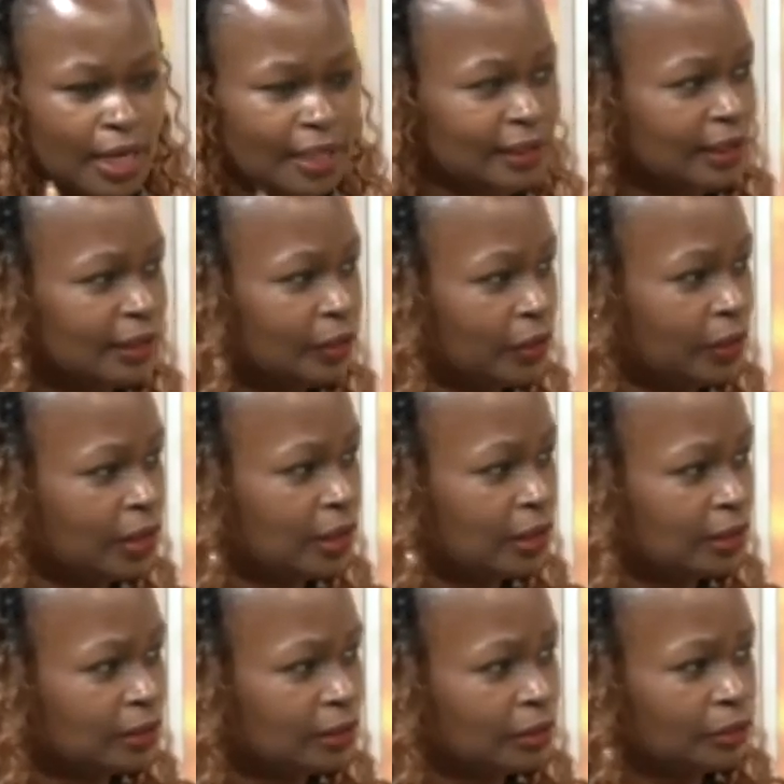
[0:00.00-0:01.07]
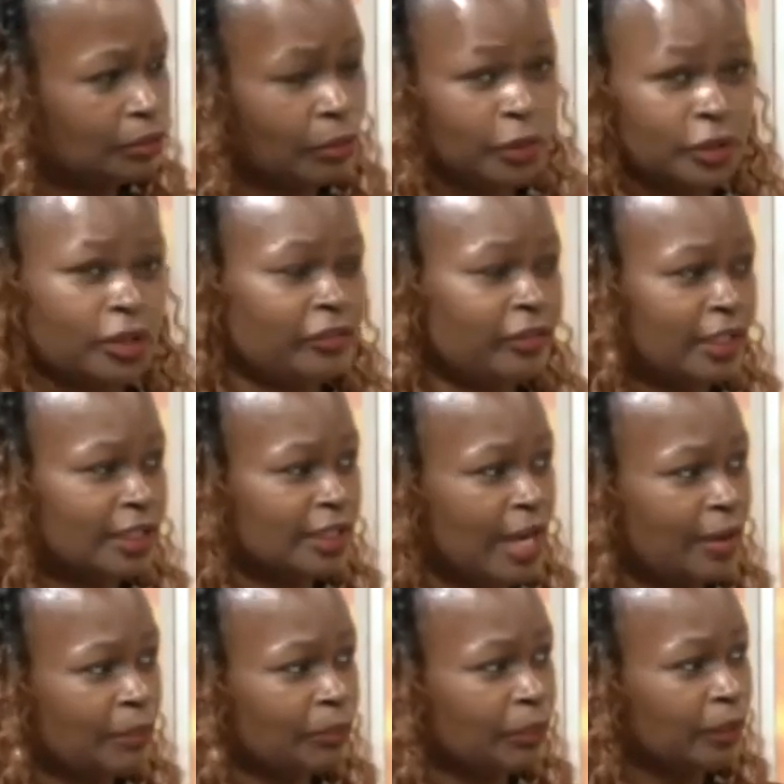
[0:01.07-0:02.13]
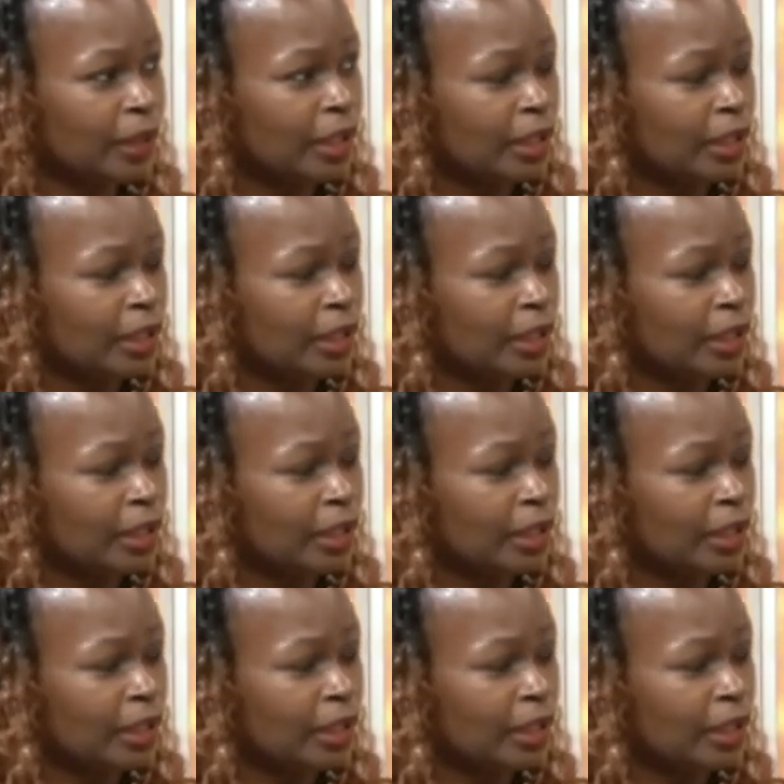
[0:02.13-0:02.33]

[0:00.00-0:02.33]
antidote mm-hmm. most of the time.